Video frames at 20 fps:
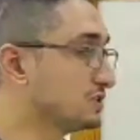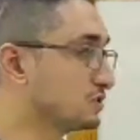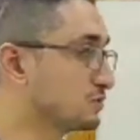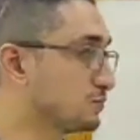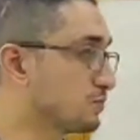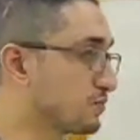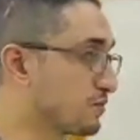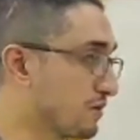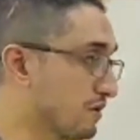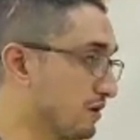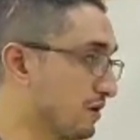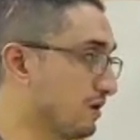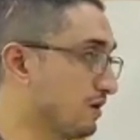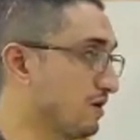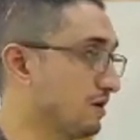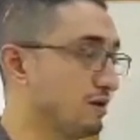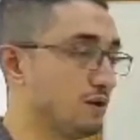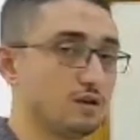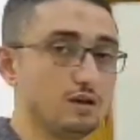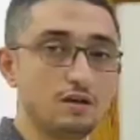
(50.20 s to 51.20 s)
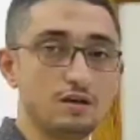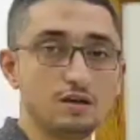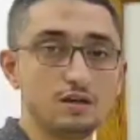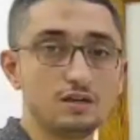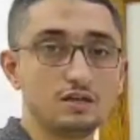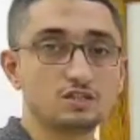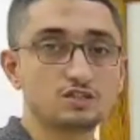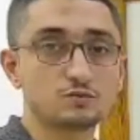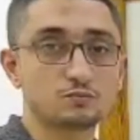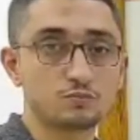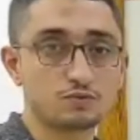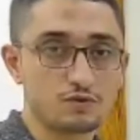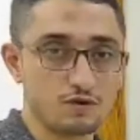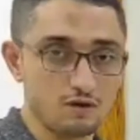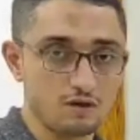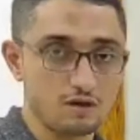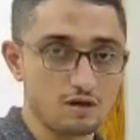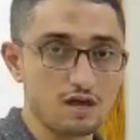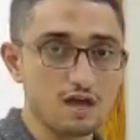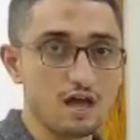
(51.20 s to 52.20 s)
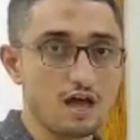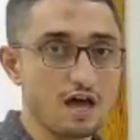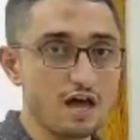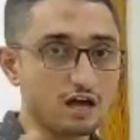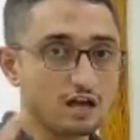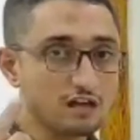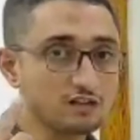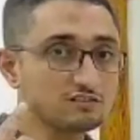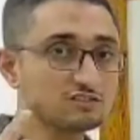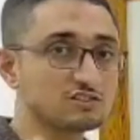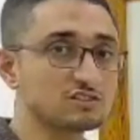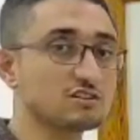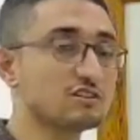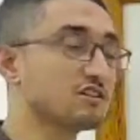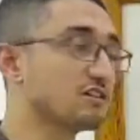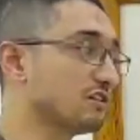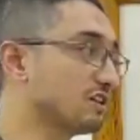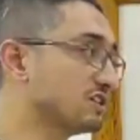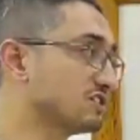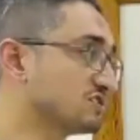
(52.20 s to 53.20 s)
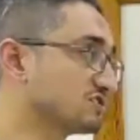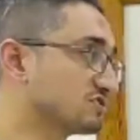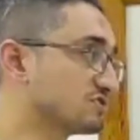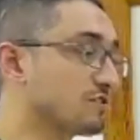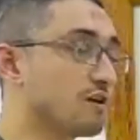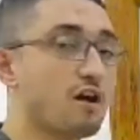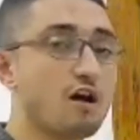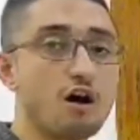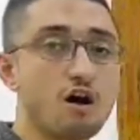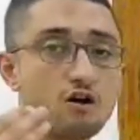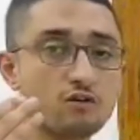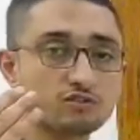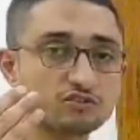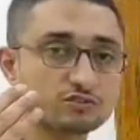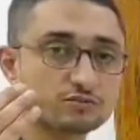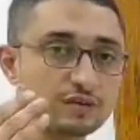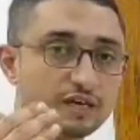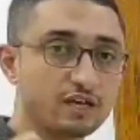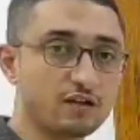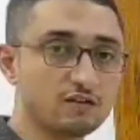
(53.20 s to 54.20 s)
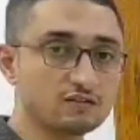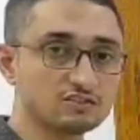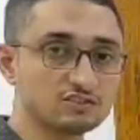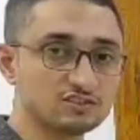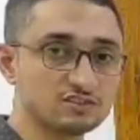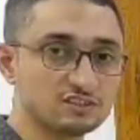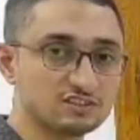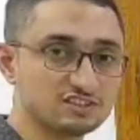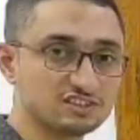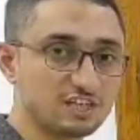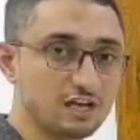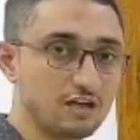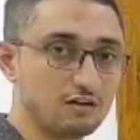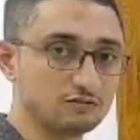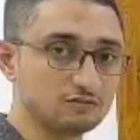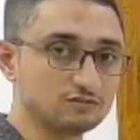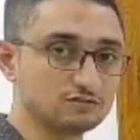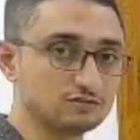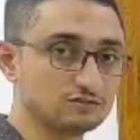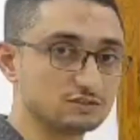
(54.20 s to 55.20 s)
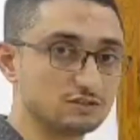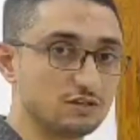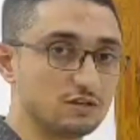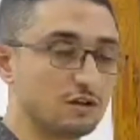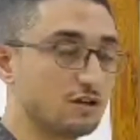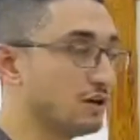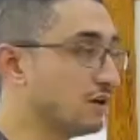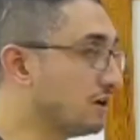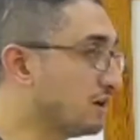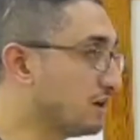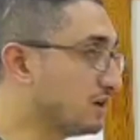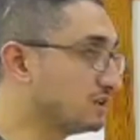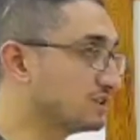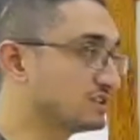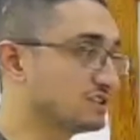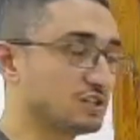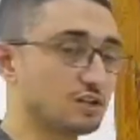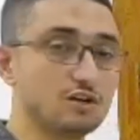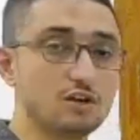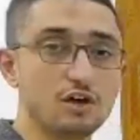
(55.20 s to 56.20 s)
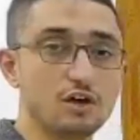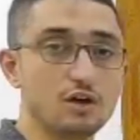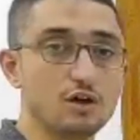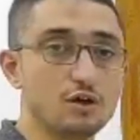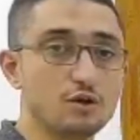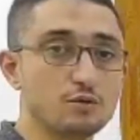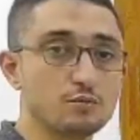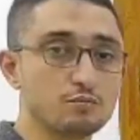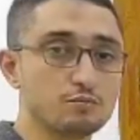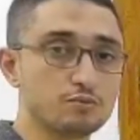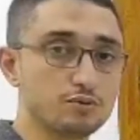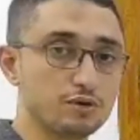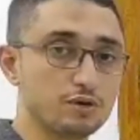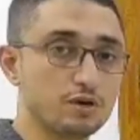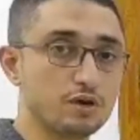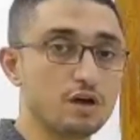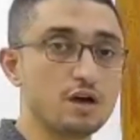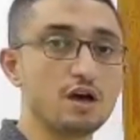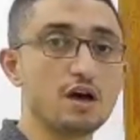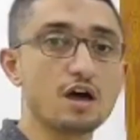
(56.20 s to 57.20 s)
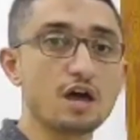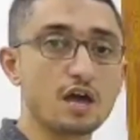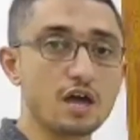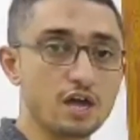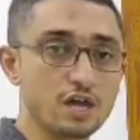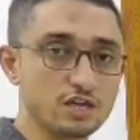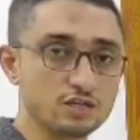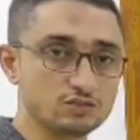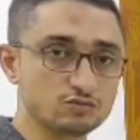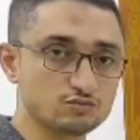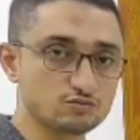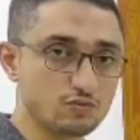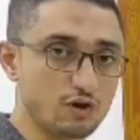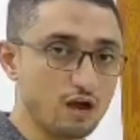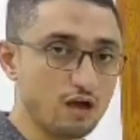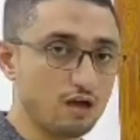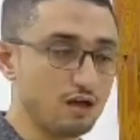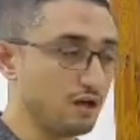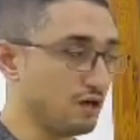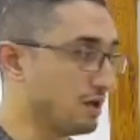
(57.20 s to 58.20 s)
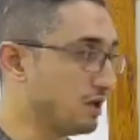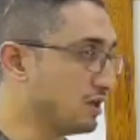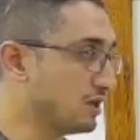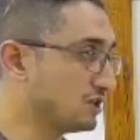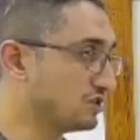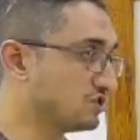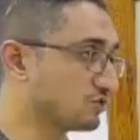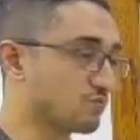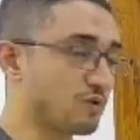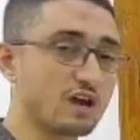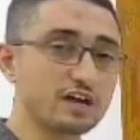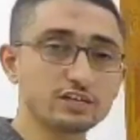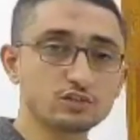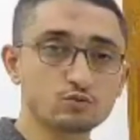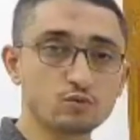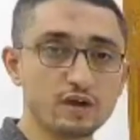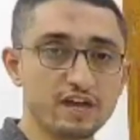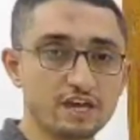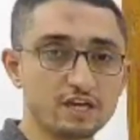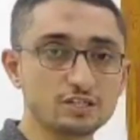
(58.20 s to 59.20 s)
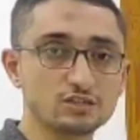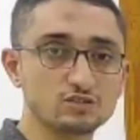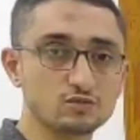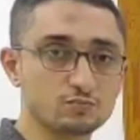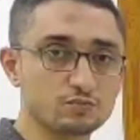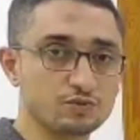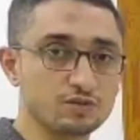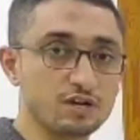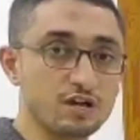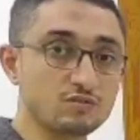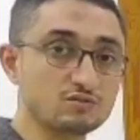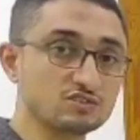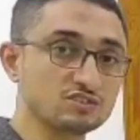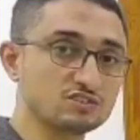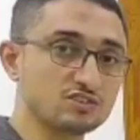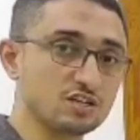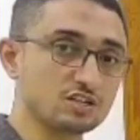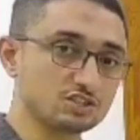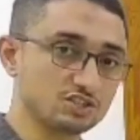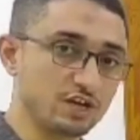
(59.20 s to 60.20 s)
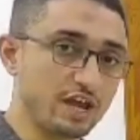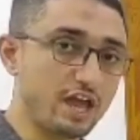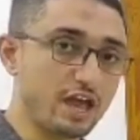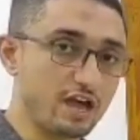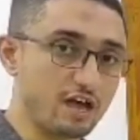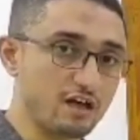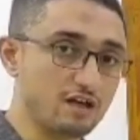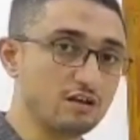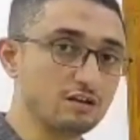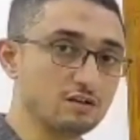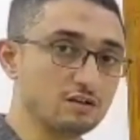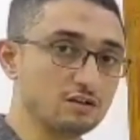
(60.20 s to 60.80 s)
spr, spr, a consonant cluster of three consonant sounds, s, p, and r. The right way to pronounce such a